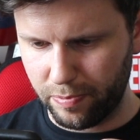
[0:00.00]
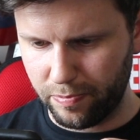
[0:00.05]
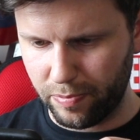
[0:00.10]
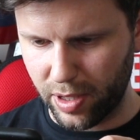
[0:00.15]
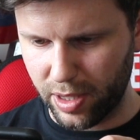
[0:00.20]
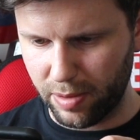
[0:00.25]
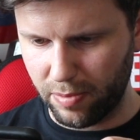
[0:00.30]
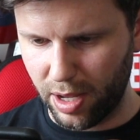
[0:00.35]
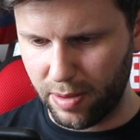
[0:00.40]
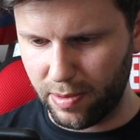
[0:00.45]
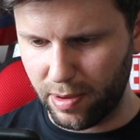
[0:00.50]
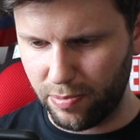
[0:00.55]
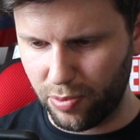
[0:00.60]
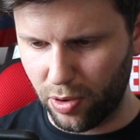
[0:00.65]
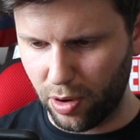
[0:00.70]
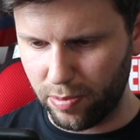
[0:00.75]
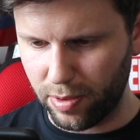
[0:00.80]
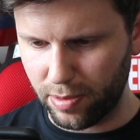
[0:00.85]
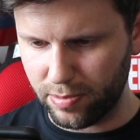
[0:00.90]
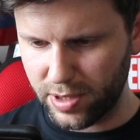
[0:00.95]
but there may be
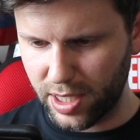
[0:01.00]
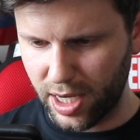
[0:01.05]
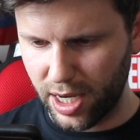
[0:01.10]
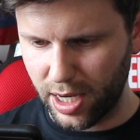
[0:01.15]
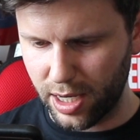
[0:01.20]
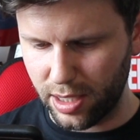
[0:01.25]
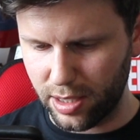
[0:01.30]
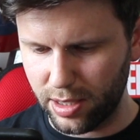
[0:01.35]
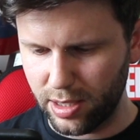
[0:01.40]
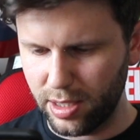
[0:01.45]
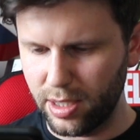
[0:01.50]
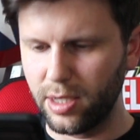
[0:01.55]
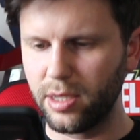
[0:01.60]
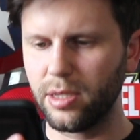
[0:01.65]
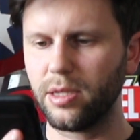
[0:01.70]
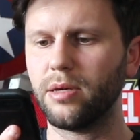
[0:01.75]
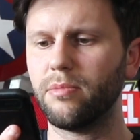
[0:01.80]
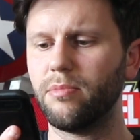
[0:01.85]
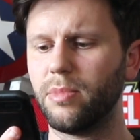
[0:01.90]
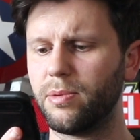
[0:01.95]
problems ahead.
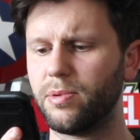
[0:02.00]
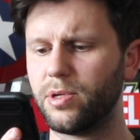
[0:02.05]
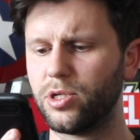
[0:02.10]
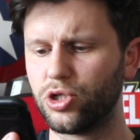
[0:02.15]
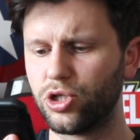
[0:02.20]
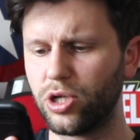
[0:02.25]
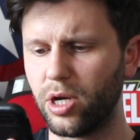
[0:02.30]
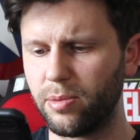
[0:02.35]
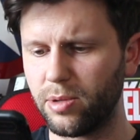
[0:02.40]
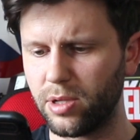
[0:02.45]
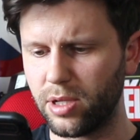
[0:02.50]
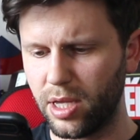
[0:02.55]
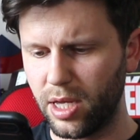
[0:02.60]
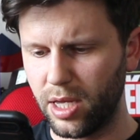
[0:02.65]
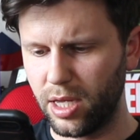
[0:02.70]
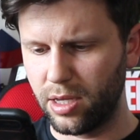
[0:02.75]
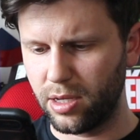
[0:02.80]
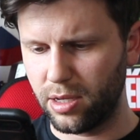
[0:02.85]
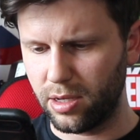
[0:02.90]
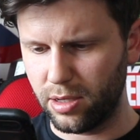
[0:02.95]
There may be trouble
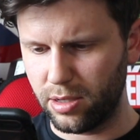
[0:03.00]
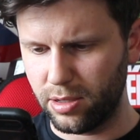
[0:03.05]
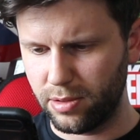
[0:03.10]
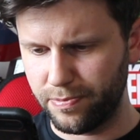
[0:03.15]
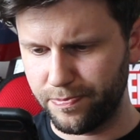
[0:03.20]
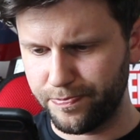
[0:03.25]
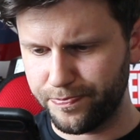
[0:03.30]
ahead.